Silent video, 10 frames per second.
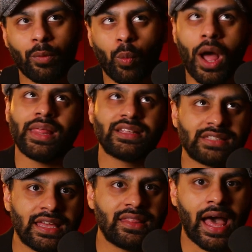while I
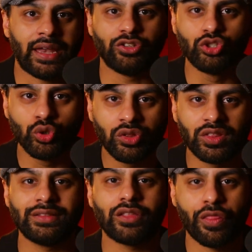say that, I do
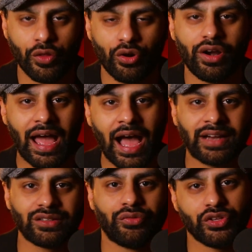think the third
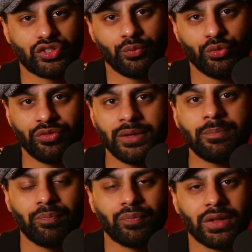act of this movie,
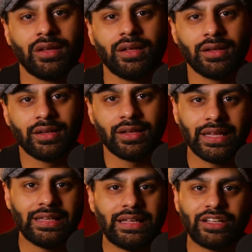
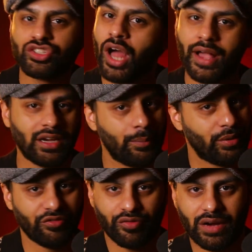it's not going to
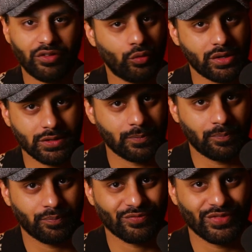be for everyone.
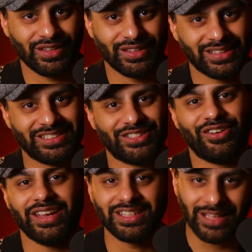Because there
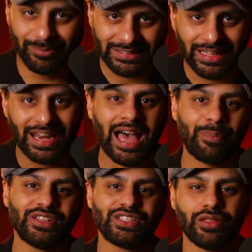is something that
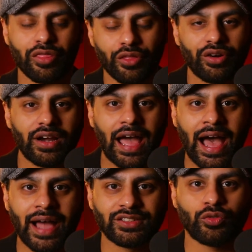happens in the third
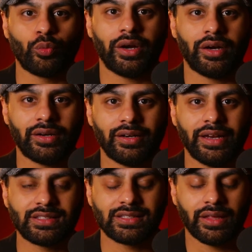act where
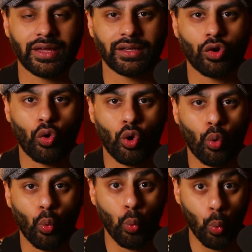it's like,
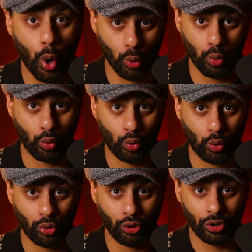whoa.
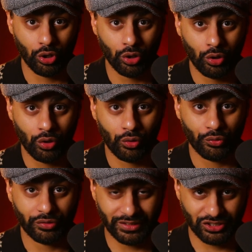
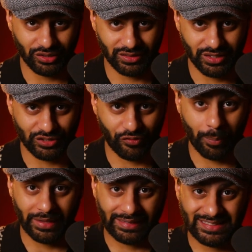They took this
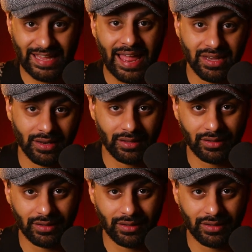from like a 10